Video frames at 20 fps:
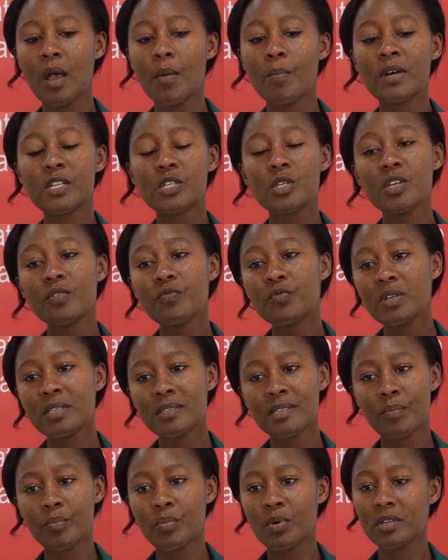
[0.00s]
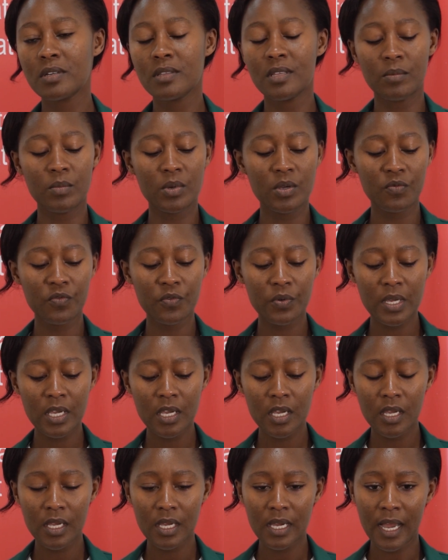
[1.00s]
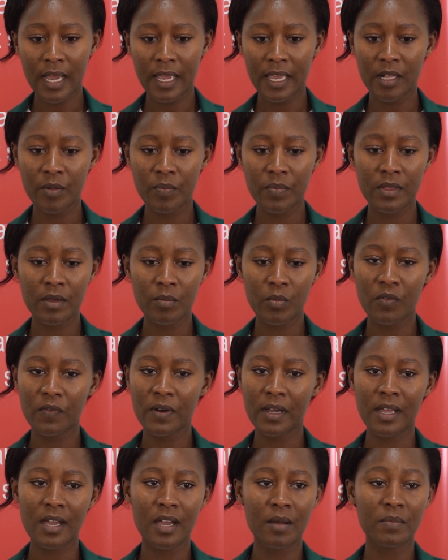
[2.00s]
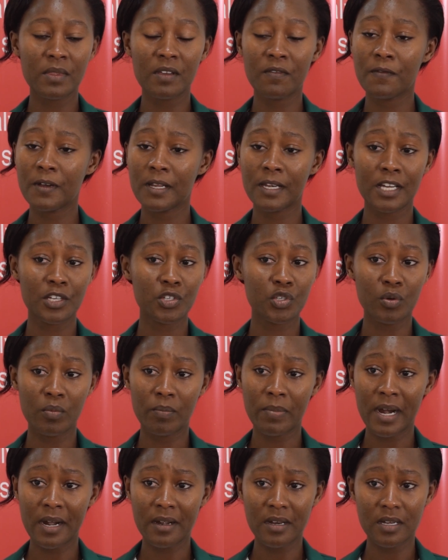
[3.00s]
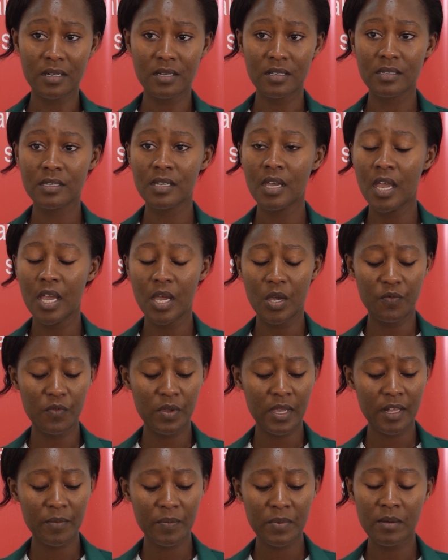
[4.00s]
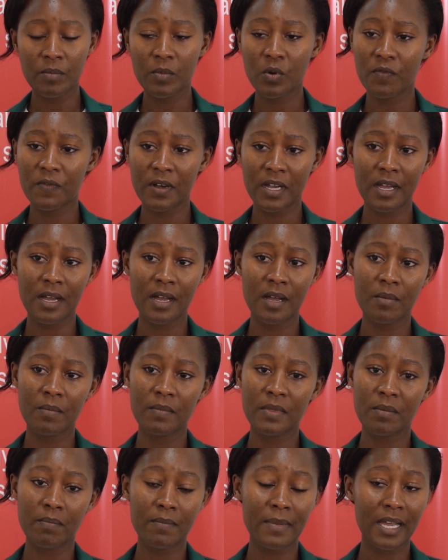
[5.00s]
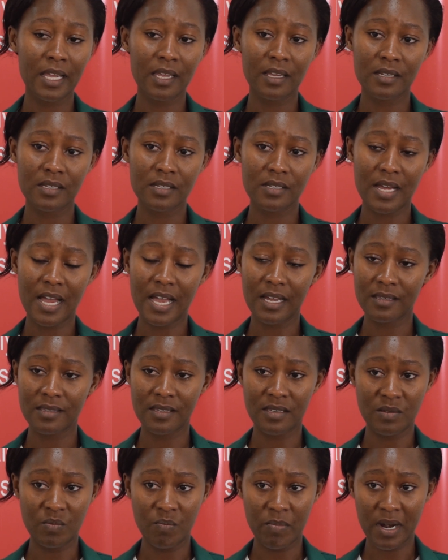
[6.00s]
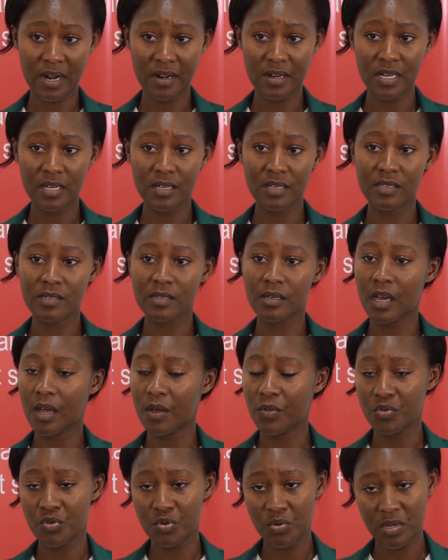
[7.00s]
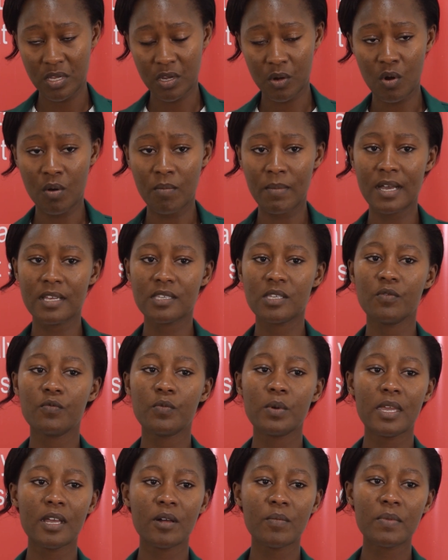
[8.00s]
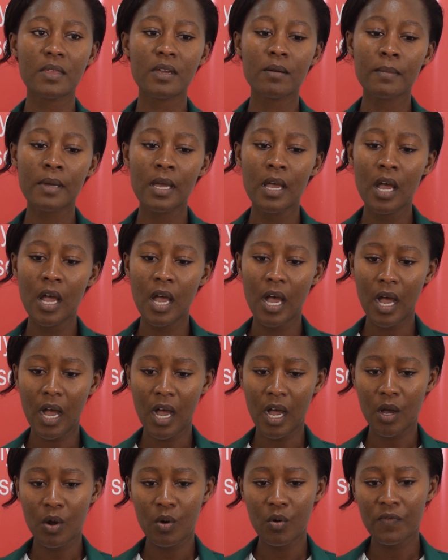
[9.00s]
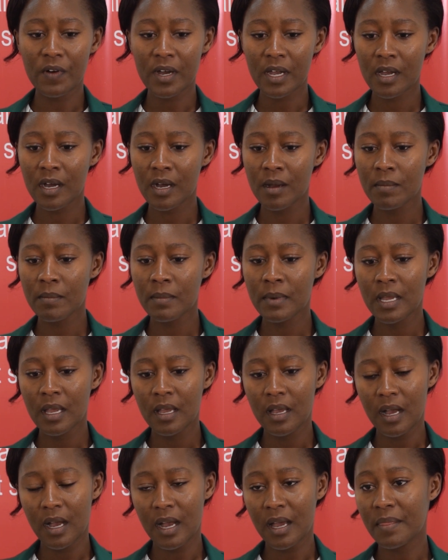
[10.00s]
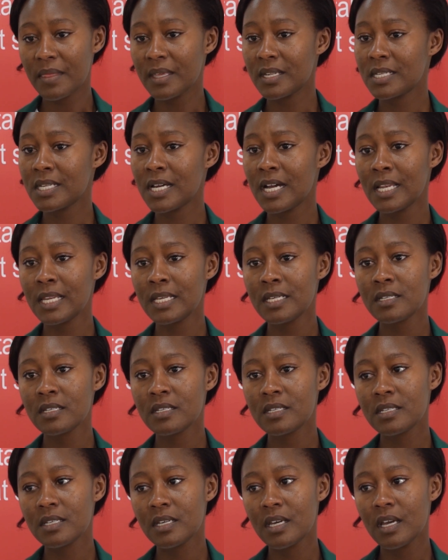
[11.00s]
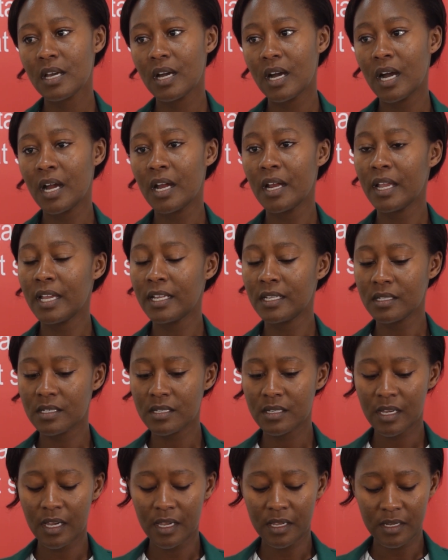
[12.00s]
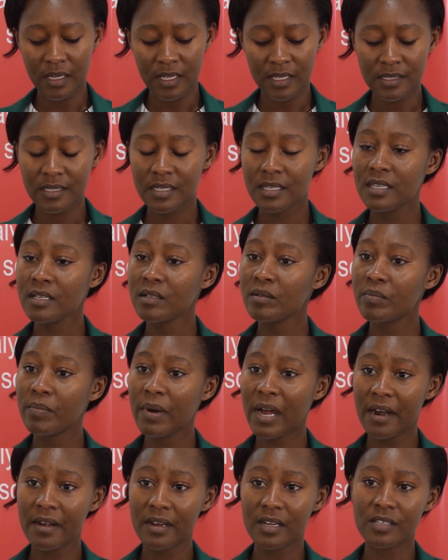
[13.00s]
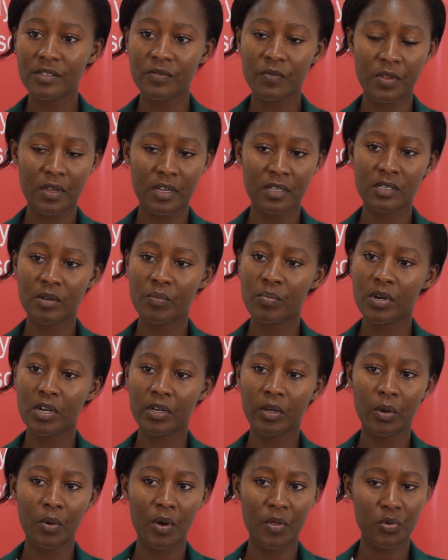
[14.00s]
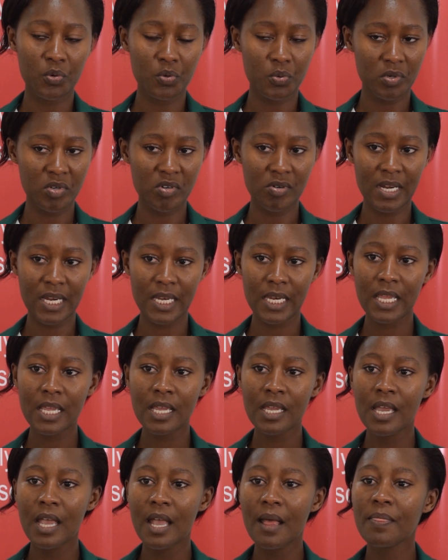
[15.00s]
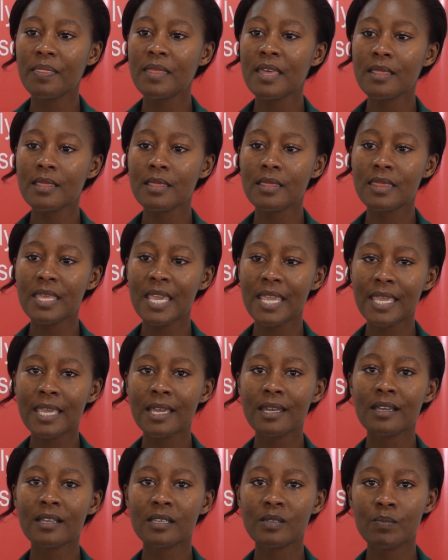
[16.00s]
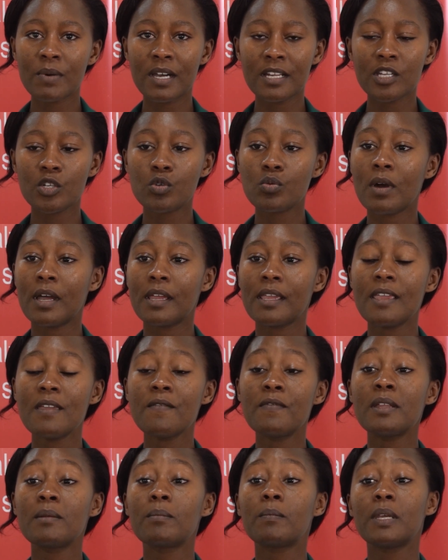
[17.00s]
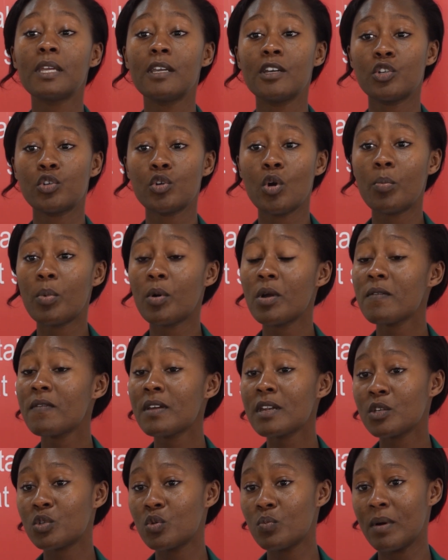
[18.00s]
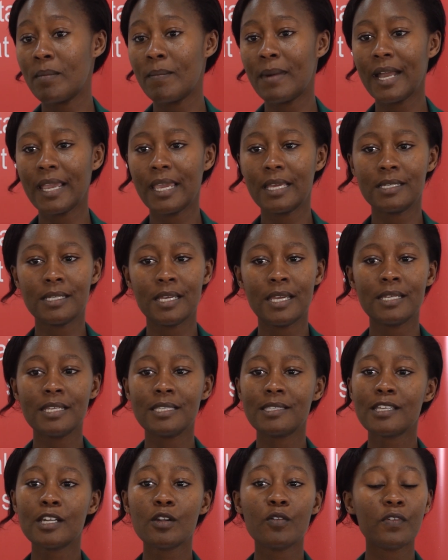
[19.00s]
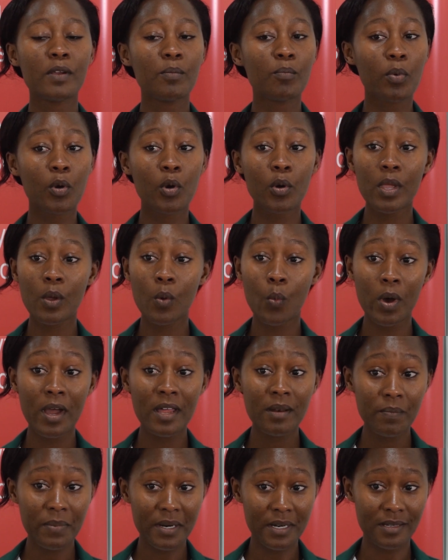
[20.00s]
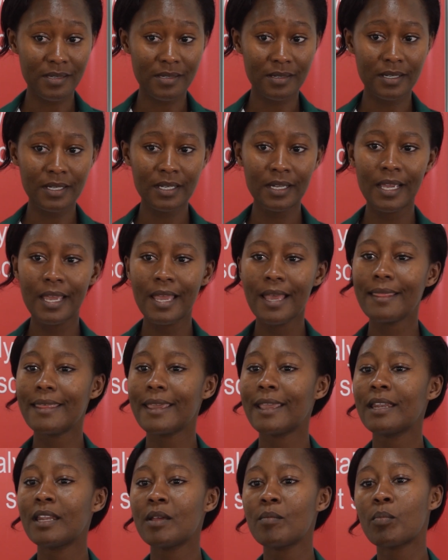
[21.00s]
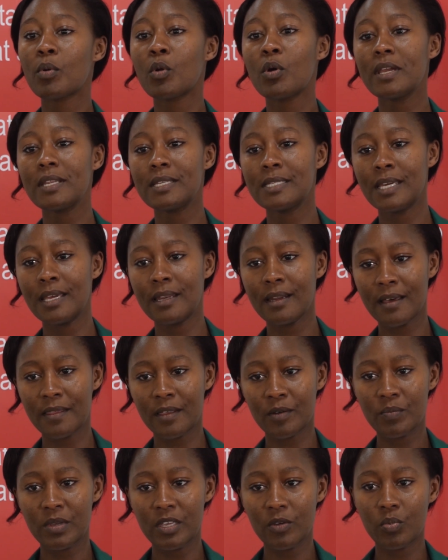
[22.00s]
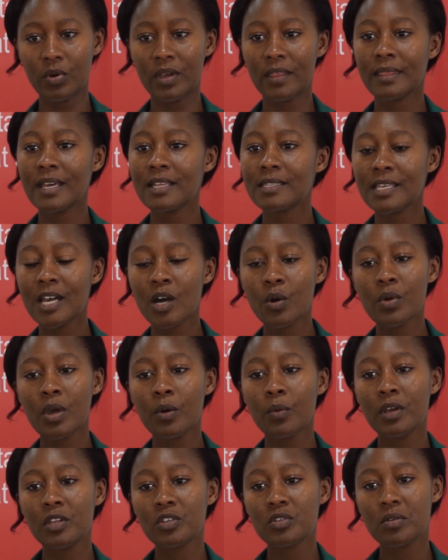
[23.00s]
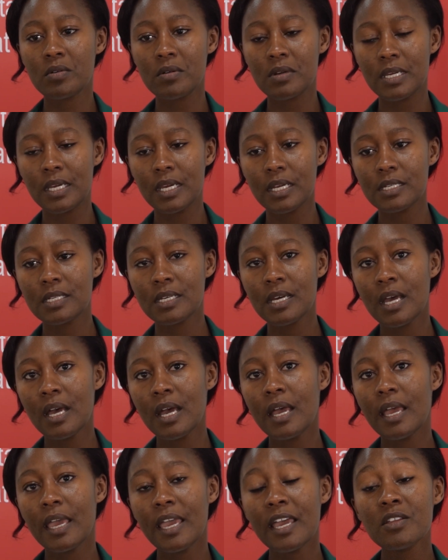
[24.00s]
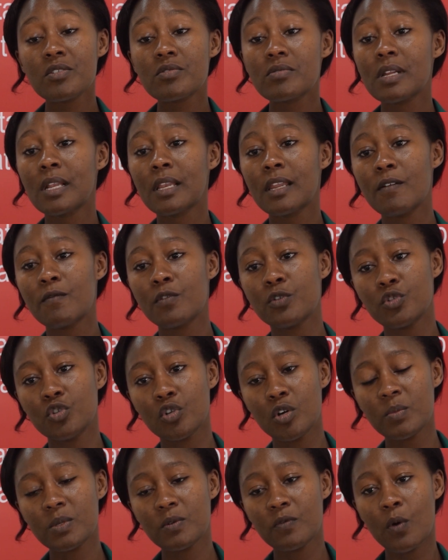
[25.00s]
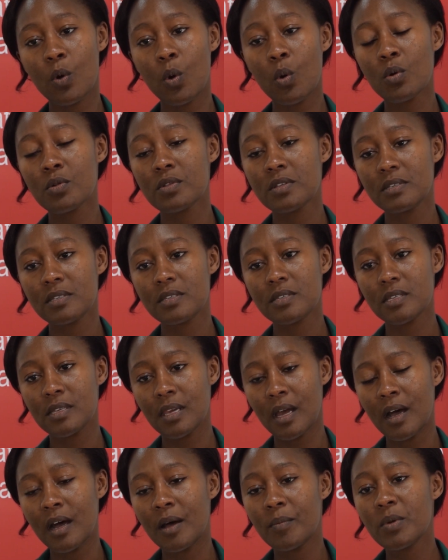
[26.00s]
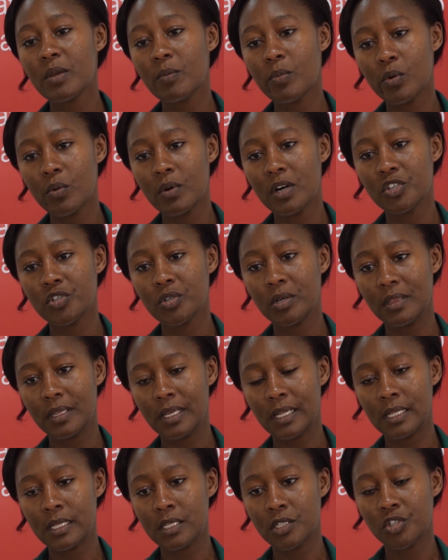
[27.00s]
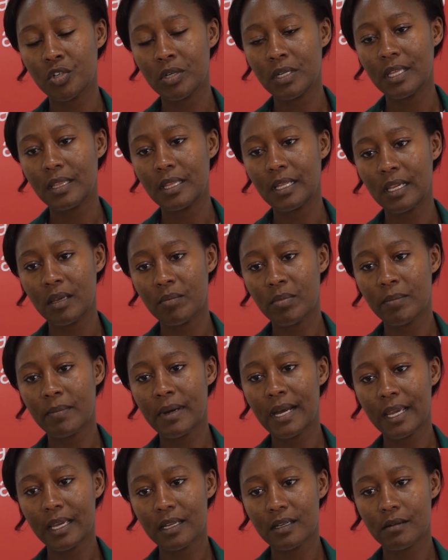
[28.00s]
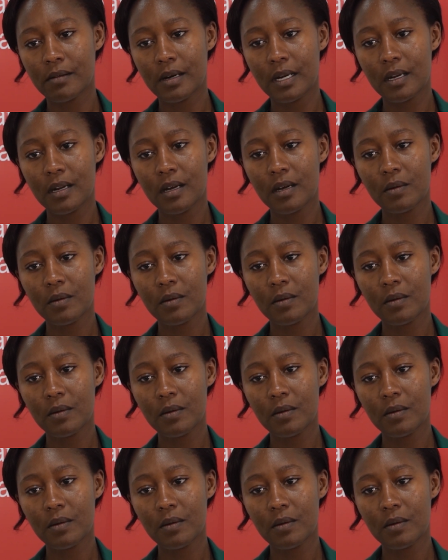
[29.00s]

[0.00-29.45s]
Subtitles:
But if we support them, if we help them overcome the financial barriers, if we help them overcome the market access barriers through e-commerce, if we help them overcome the talent and skill barriers for the entrepreneur through training, then they can expand into an even bigger shop or even a supermarket. And instead of employing one person, they can employ 10 other people. And that's how we're going to create entry-level jobs for all these people who are joining the labor market right now.